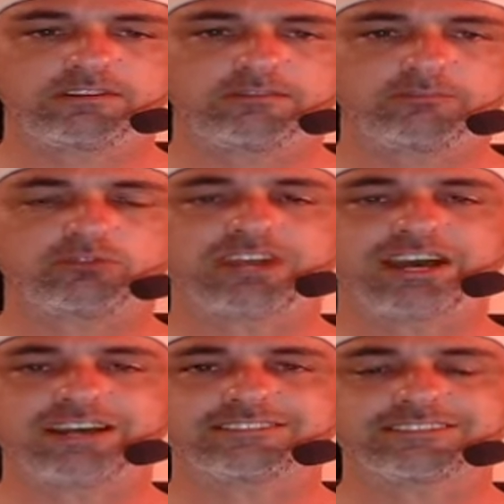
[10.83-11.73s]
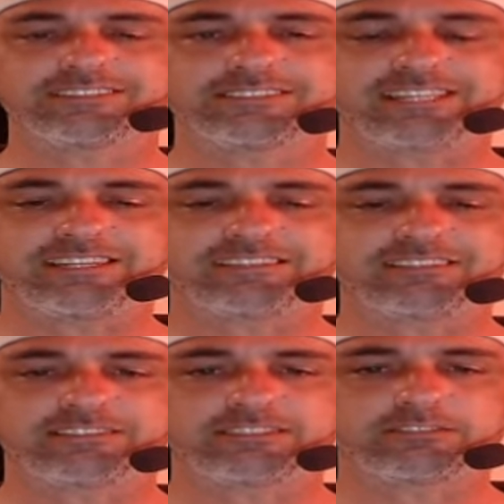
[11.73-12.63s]
Both guys stand
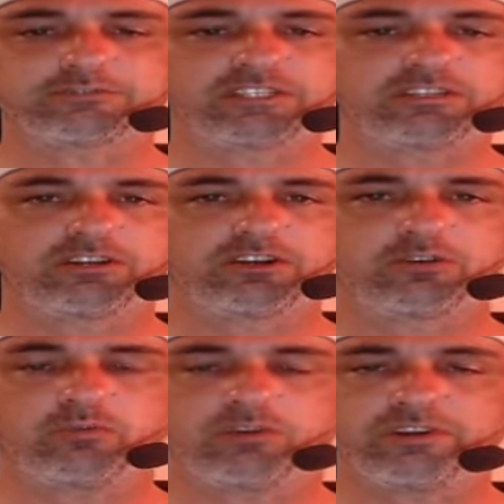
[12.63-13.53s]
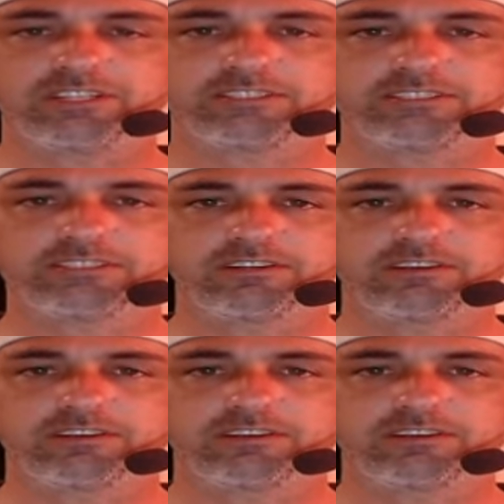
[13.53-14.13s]
six feet one inch.